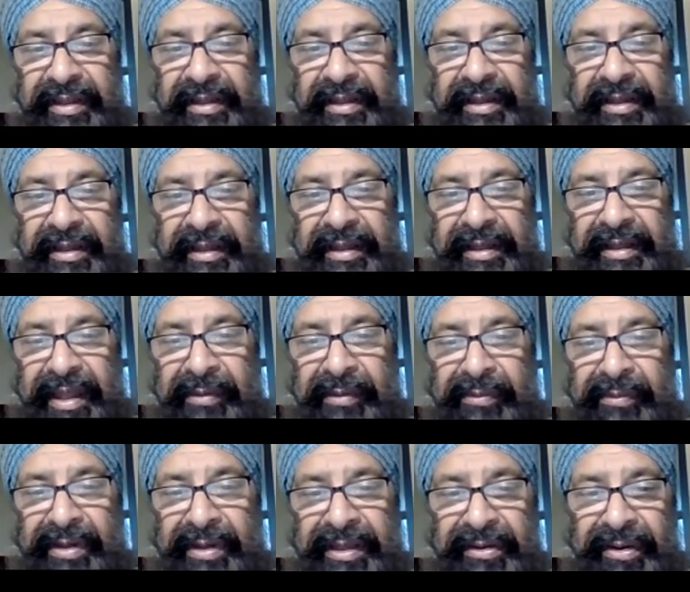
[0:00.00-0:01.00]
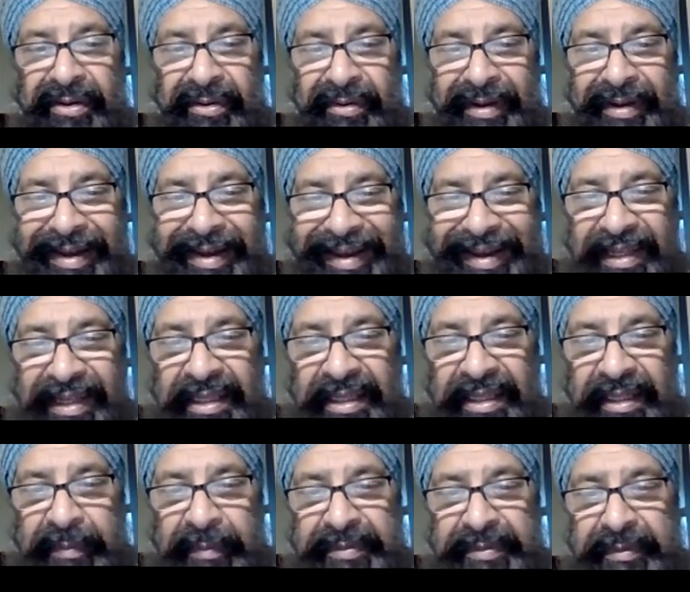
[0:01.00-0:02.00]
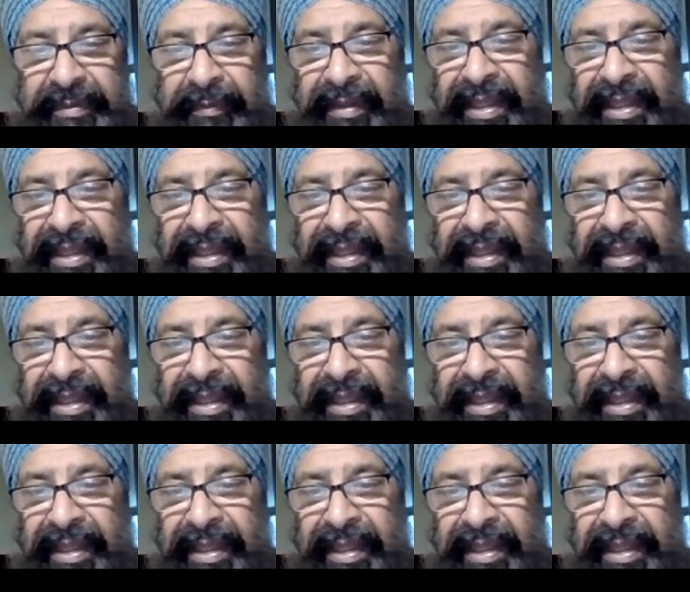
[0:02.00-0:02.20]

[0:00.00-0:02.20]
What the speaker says: airway or a highly collapsible